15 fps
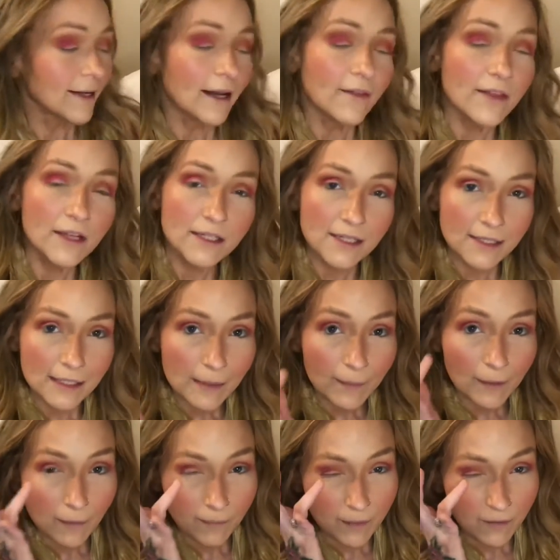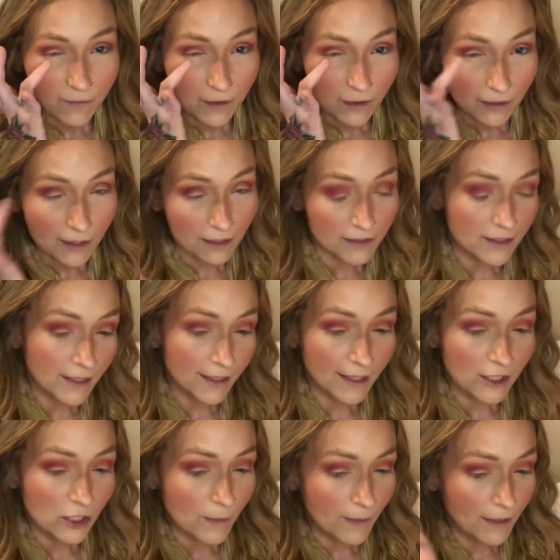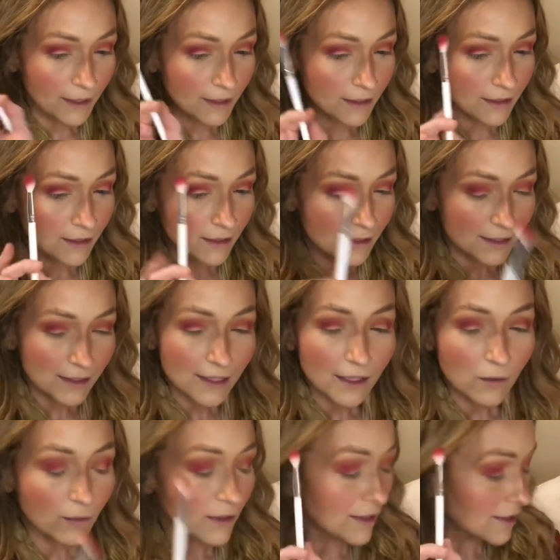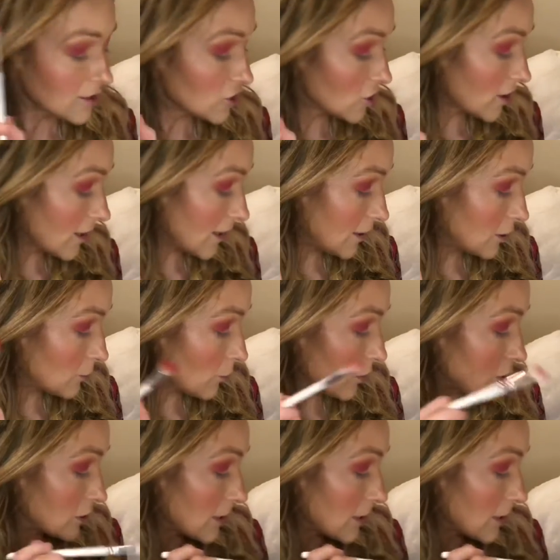and then to deepen up the very outside edge, I'm gonna stick with this JH brush.